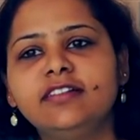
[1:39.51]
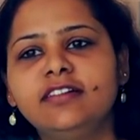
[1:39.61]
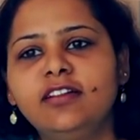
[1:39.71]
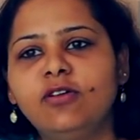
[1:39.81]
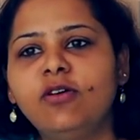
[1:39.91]

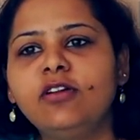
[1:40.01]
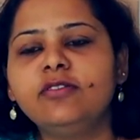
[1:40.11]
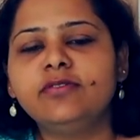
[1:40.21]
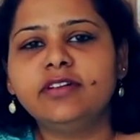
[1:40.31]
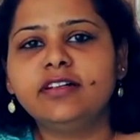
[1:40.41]
a lot
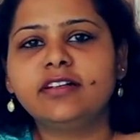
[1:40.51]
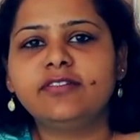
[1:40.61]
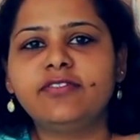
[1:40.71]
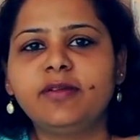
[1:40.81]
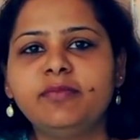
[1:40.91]
of work
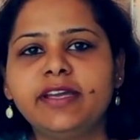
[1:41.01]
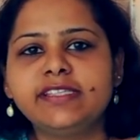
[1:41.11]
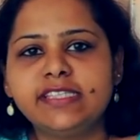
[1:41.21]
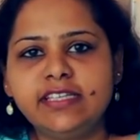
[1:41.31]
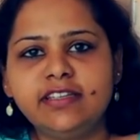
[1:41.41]
from my
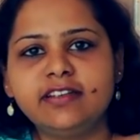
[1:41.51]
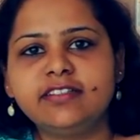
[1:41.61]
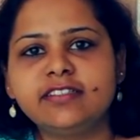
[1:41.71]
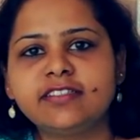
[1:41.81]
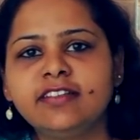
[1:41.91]

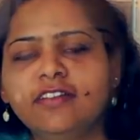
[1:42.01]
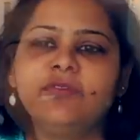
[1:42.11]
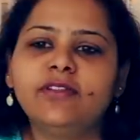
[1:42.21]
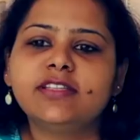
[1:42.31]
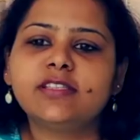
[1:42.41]
seniors.
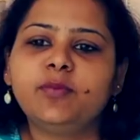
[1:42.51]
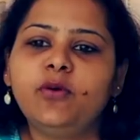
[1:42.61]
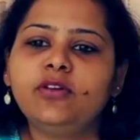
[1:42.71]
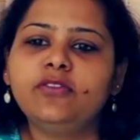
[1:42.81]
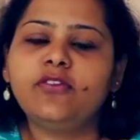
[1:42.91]
With the
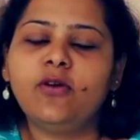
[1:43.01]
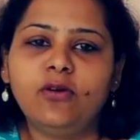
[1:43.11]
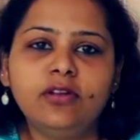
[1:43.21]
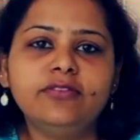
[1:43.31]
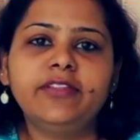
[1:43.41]
support of
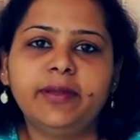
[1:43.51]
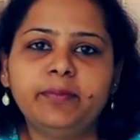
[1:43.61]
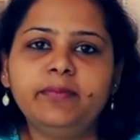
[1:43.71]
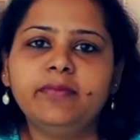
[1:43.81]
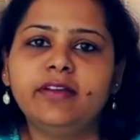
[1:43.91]
all of
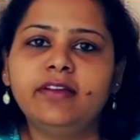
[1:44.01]
them,